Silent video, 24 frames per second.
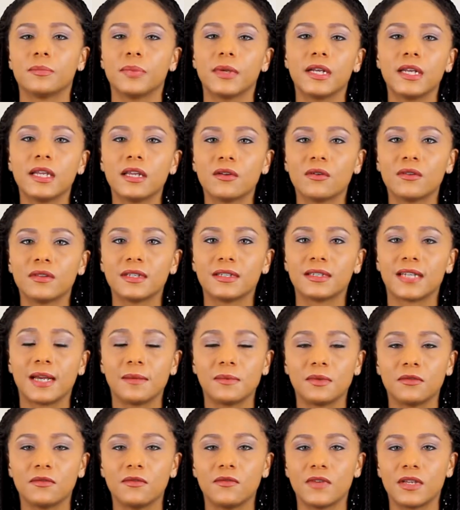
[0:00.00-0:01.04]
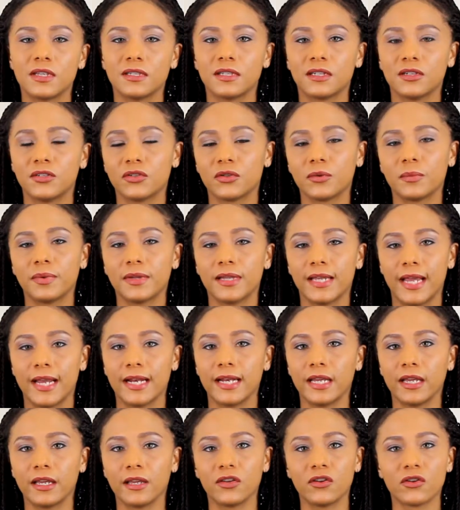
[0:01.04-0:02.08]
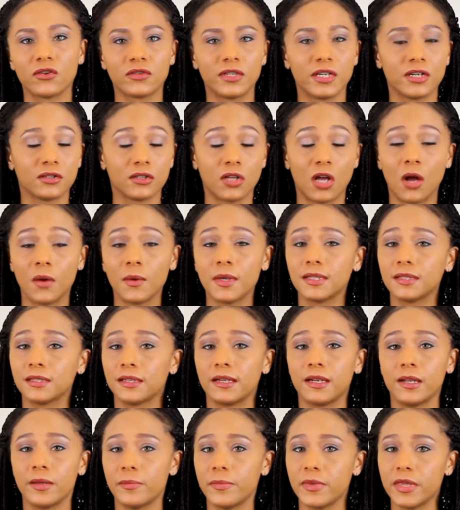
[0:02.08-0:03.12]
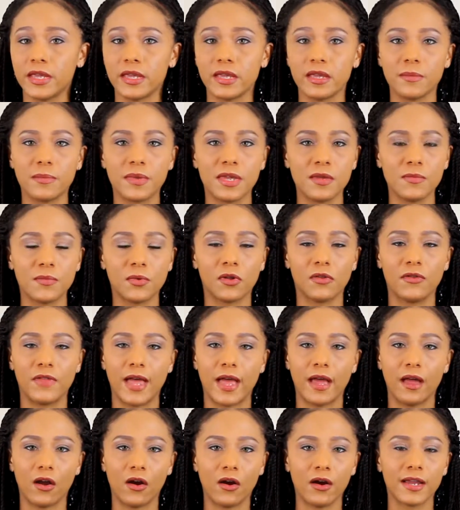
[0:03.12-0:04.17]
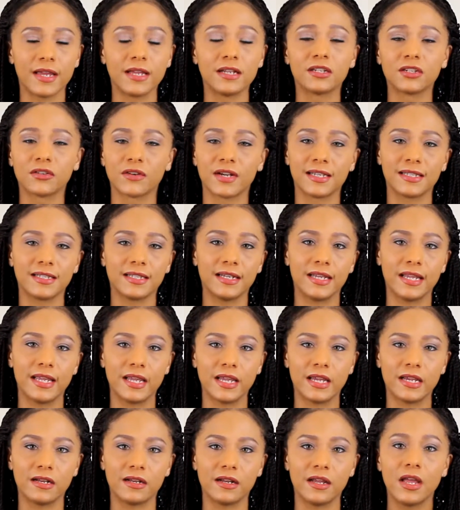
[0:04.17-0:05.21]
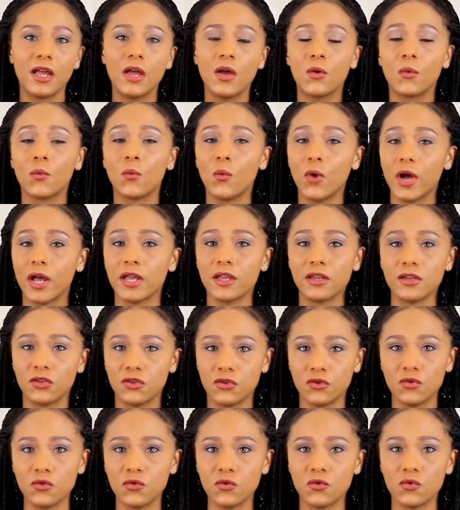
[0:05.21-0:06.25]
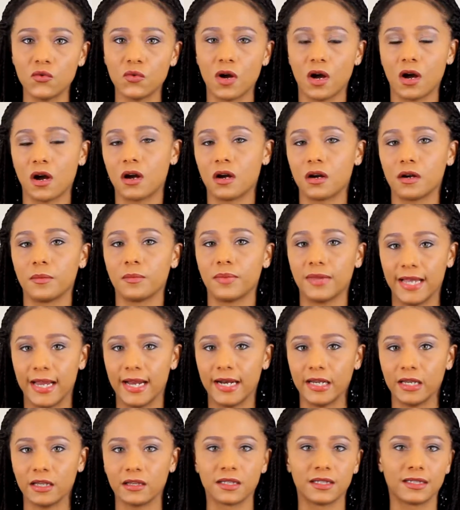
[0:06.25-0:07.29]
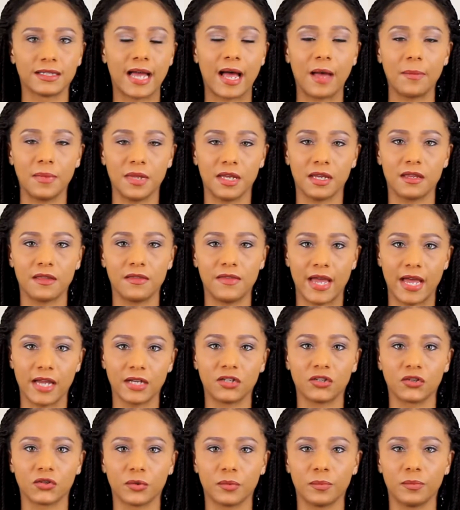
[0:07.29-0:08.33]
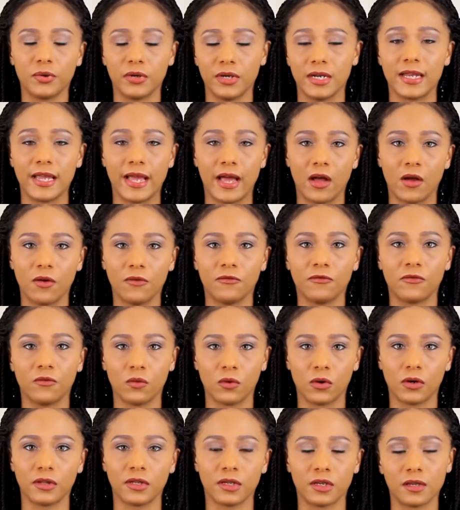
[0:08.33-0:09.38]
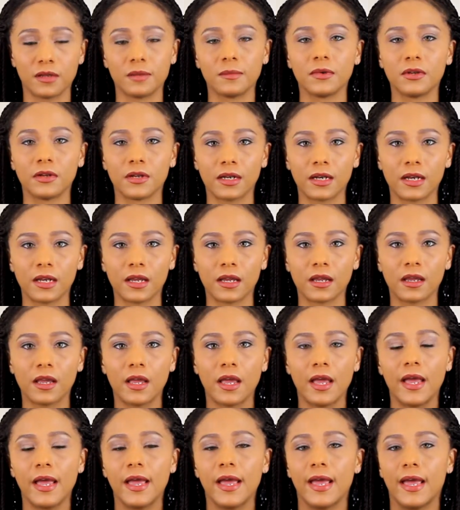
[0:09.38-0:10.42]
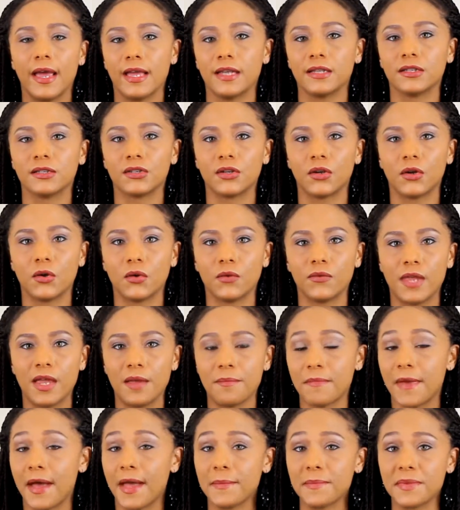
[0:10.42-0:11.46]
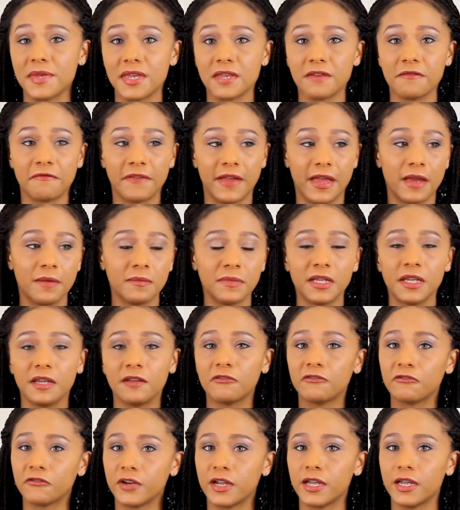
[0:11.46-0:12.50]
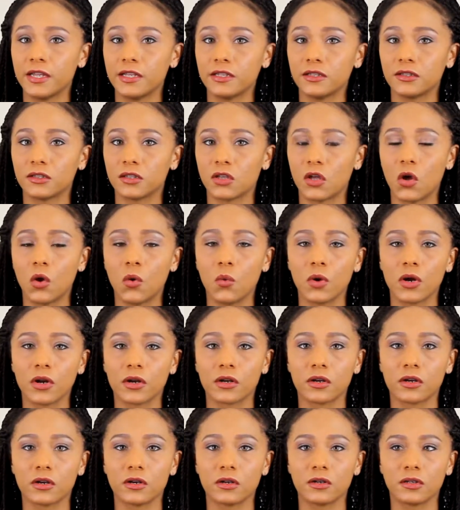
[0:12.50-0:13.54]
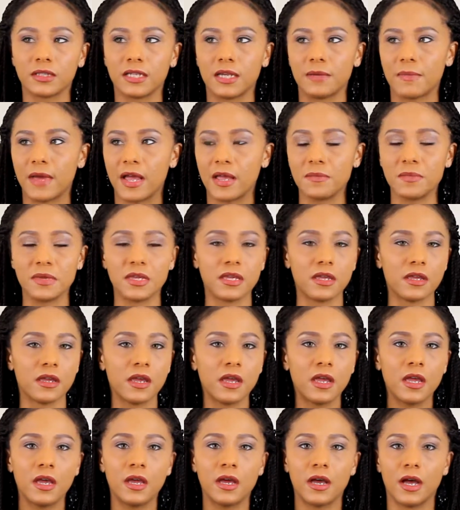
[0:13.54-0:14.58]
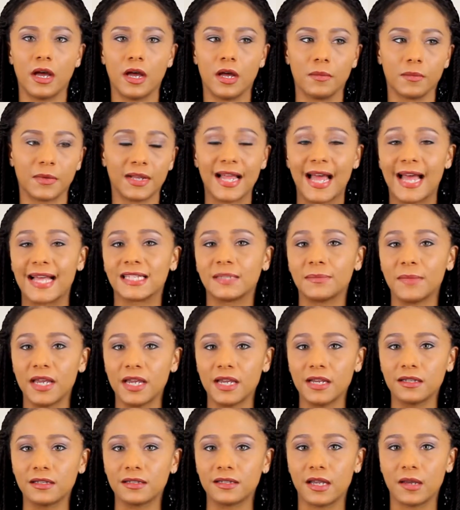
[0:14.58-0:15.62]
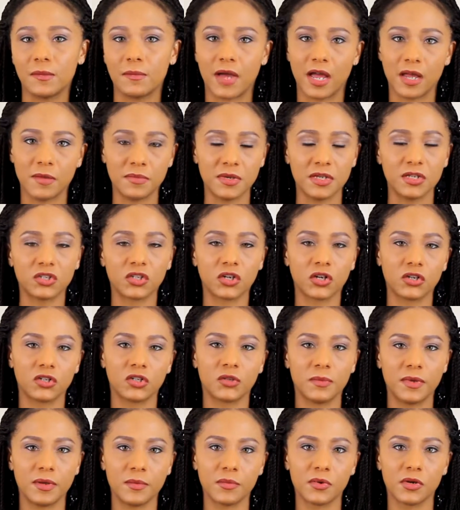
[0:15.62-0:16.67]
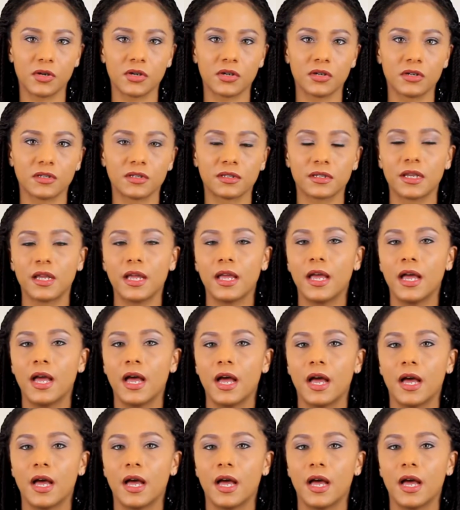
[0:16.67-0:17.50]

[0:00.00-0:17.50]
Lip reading: Depending on the types of events that you're planning, there's always going to be people that are interested in what you are planning, the topic that you're putting out for the community. And so they might be family, friends, co-workers, they might be classmates, they might be church members.